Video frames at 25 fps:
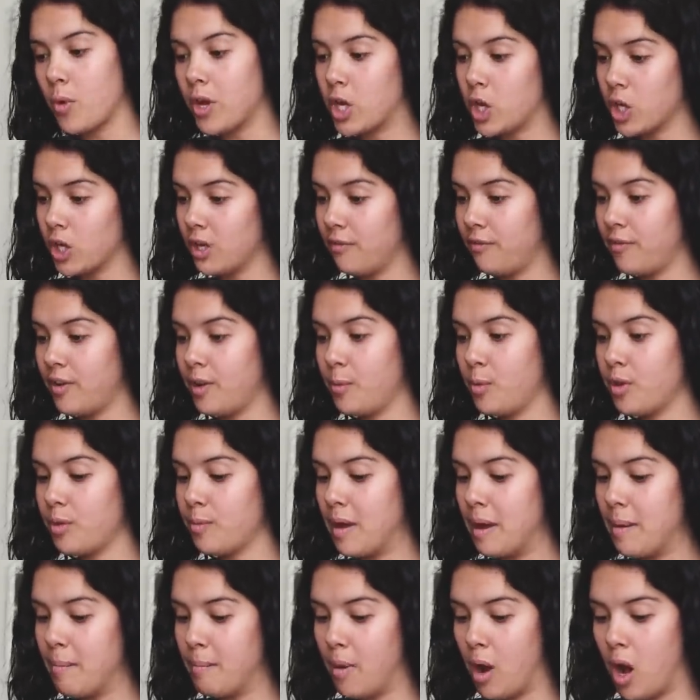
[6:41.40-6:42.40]
We couldn't film with
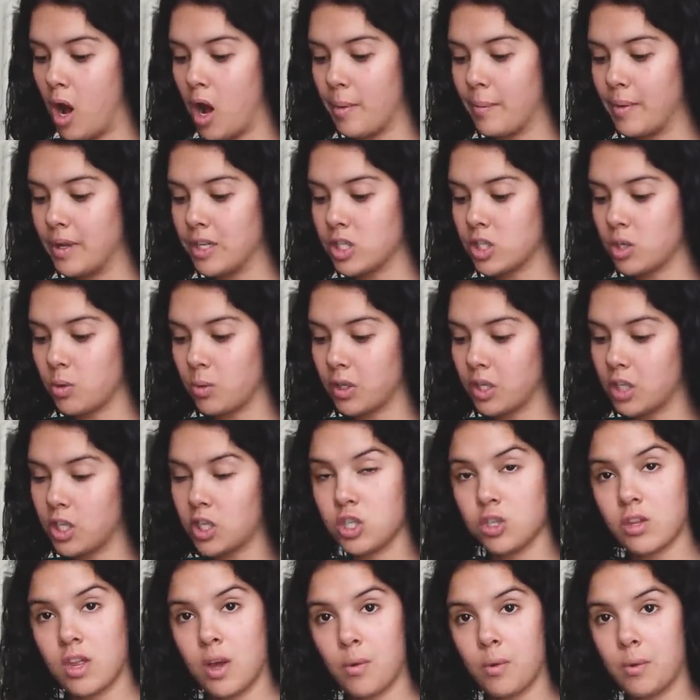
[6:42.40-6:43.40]
my mom, and so we're going
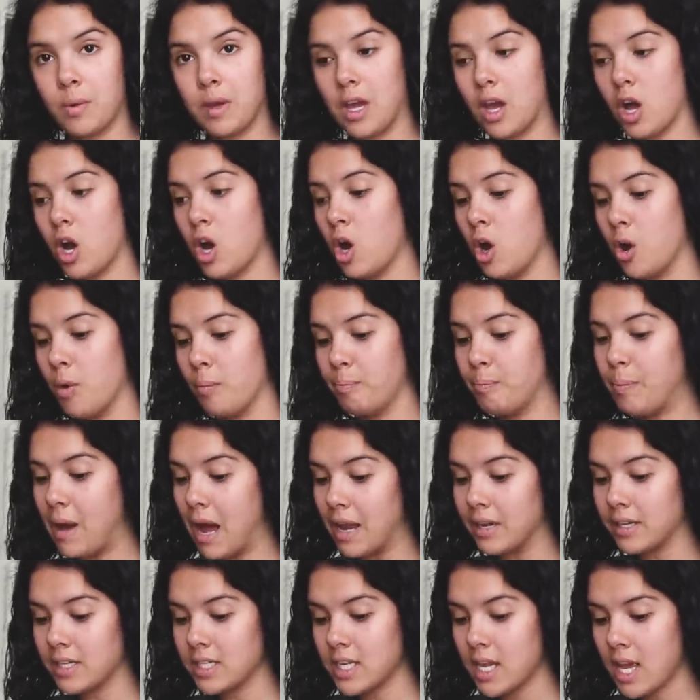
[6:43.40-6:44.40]
to do that when we get home.
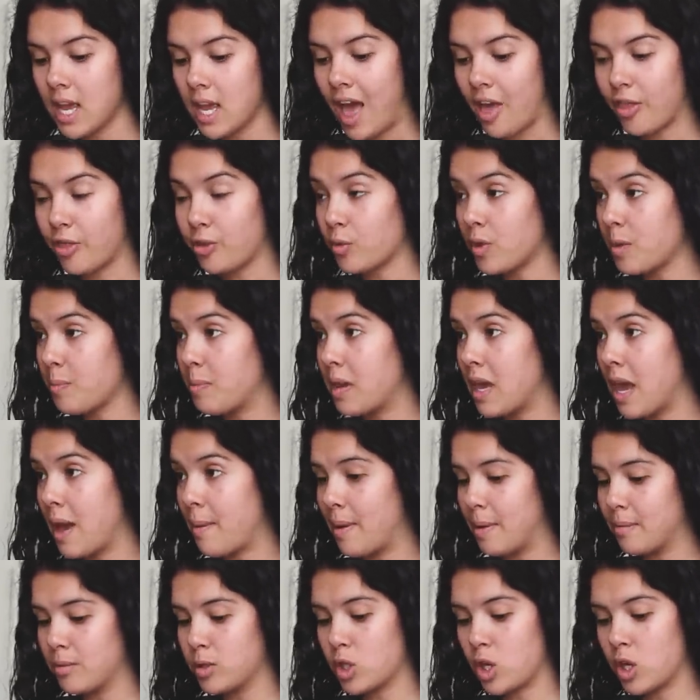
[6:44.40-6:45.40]
But at 3
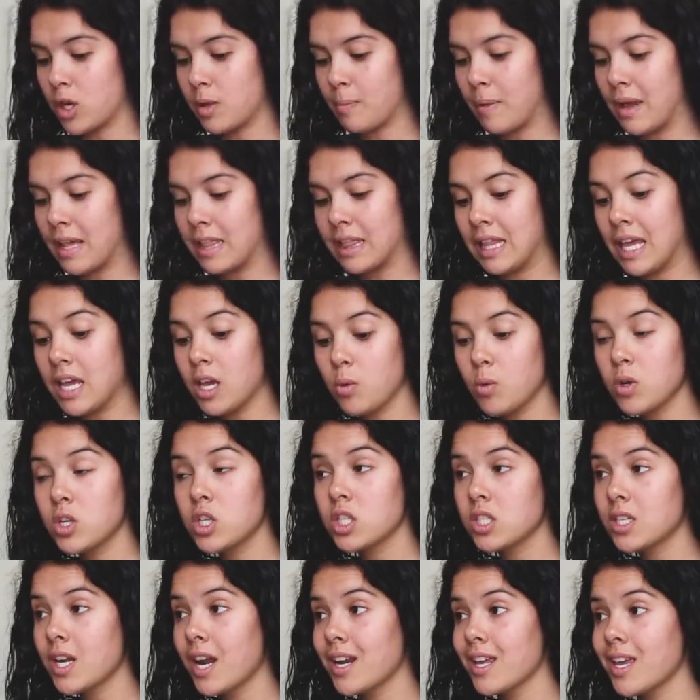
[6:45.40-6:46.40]
p.m., I'm starting my language
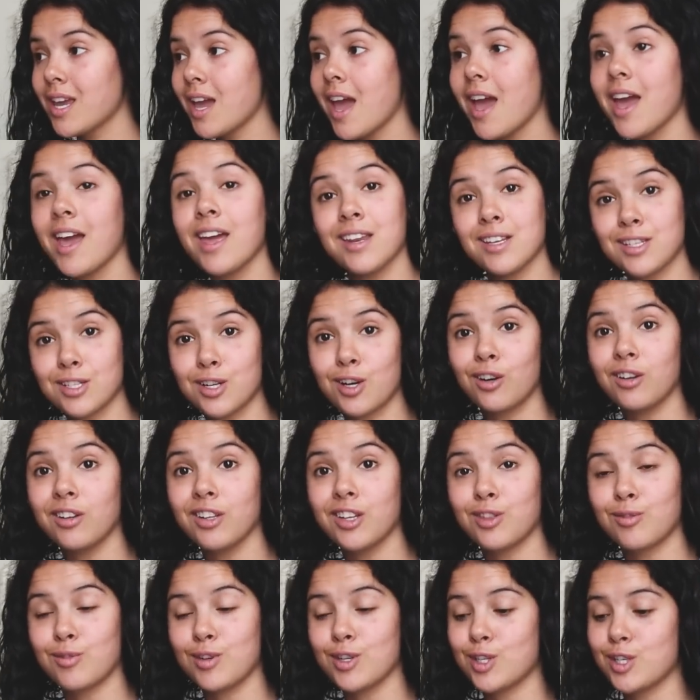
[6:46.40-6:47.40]
study. It is
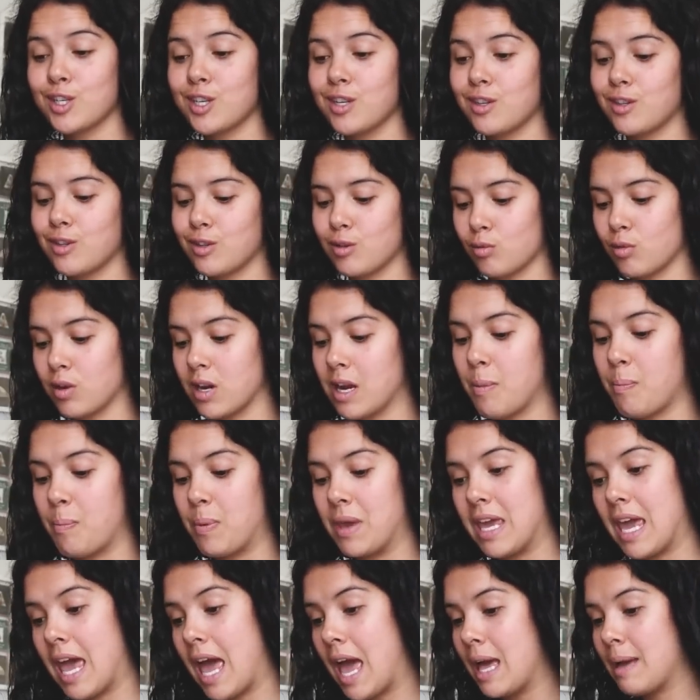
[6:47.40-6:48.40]
currently 3
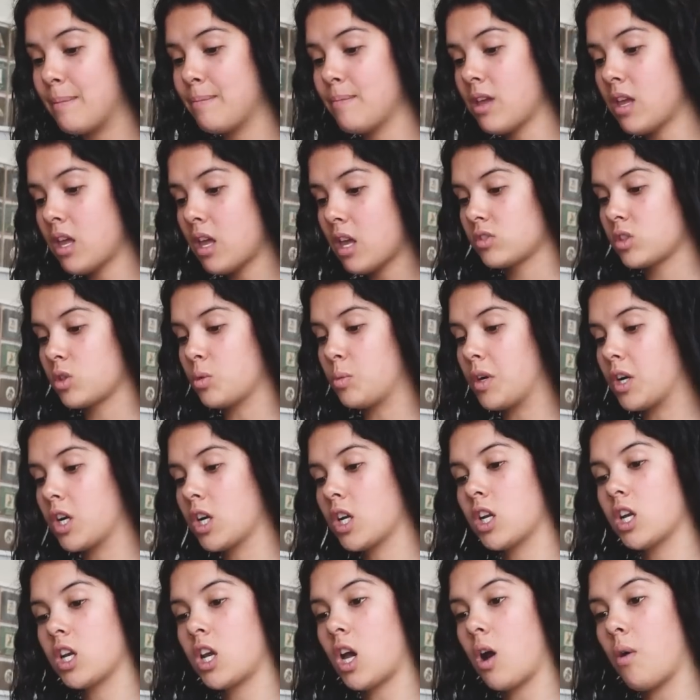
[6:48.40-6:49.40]
p.m. So we're
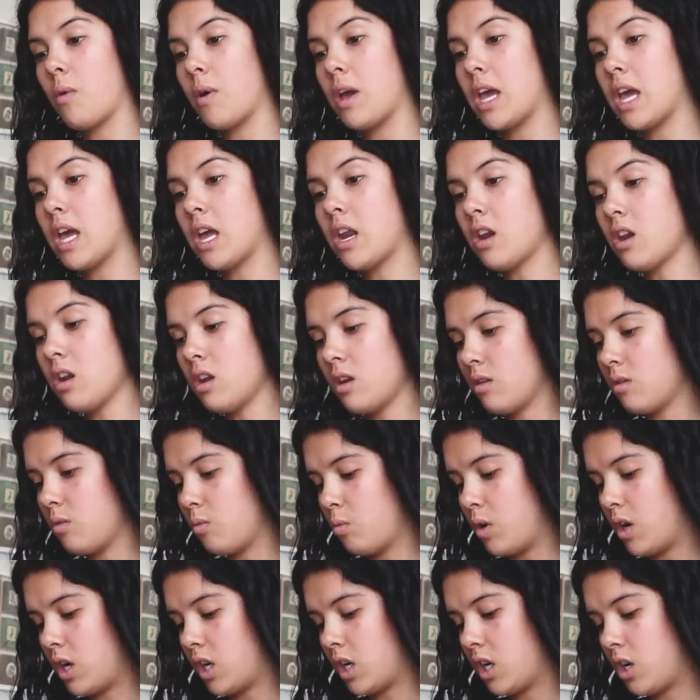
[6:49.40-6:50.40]
going to go in.
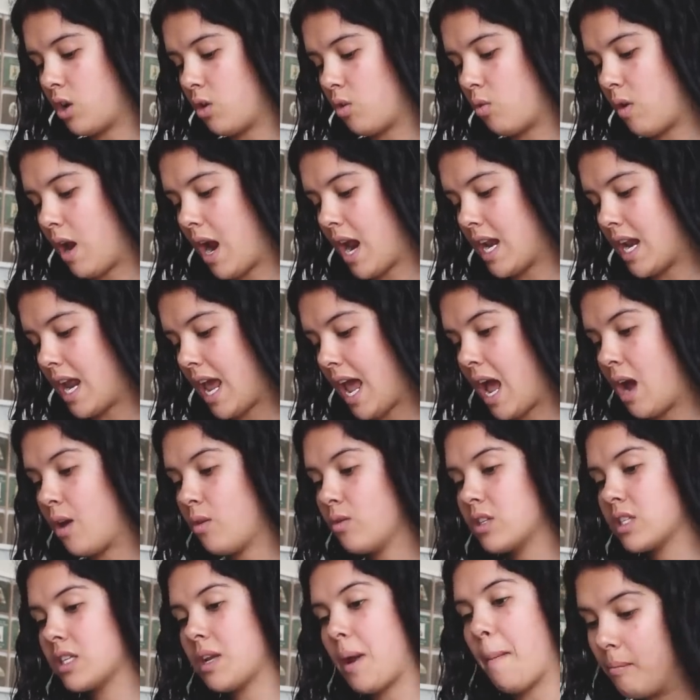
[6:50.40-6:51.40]
We're going to write
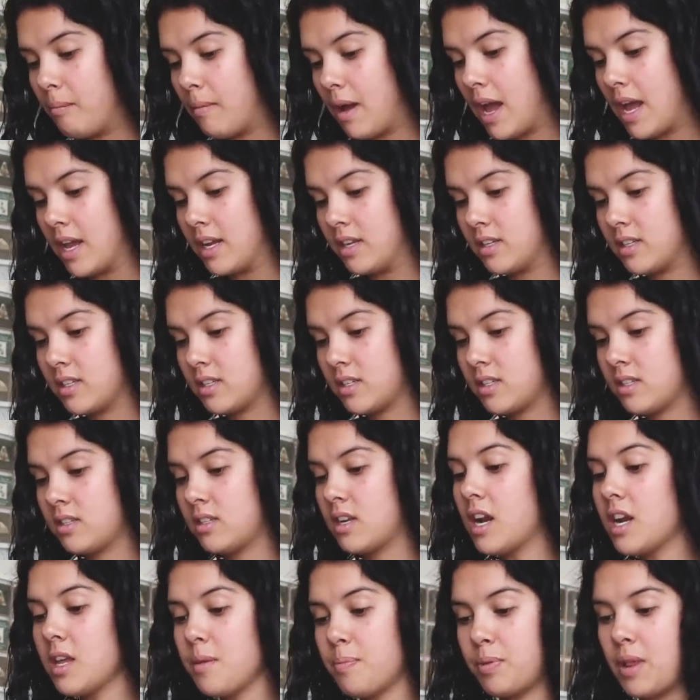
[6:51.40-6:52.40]
out my
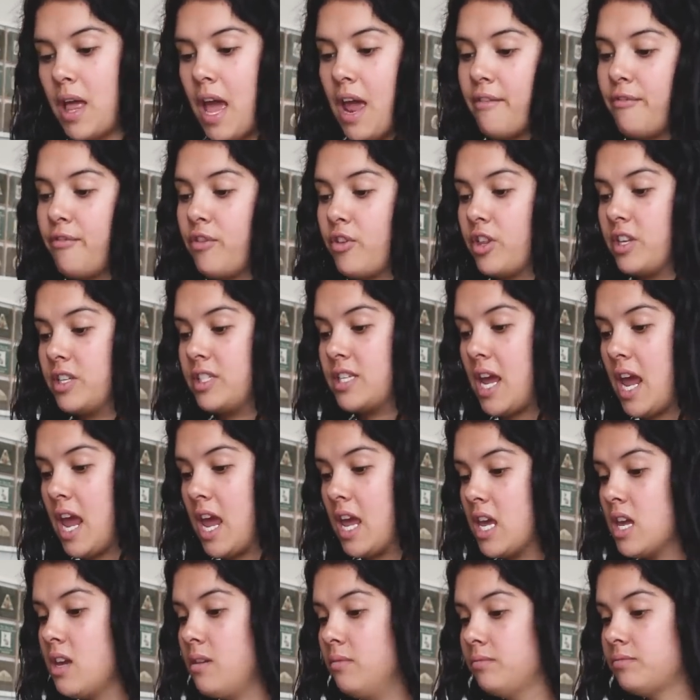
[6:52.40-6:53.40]
study plan for the
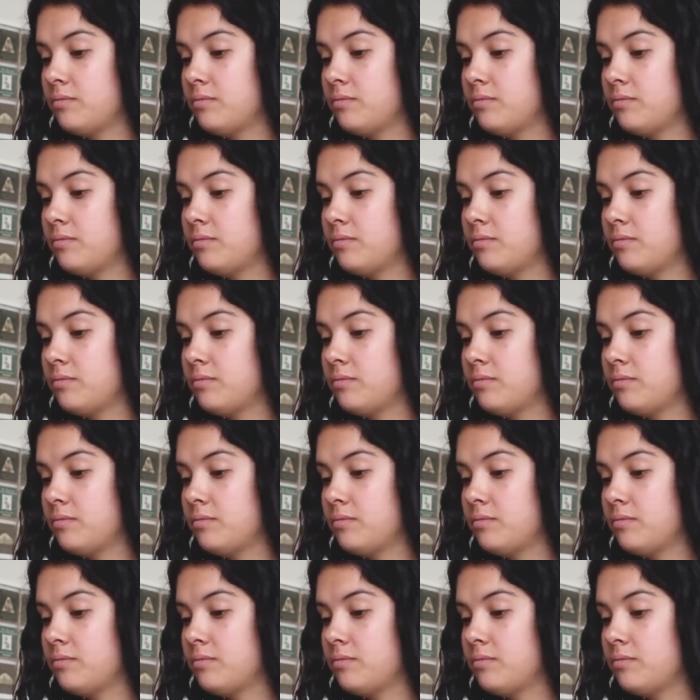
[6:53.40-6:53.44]
day.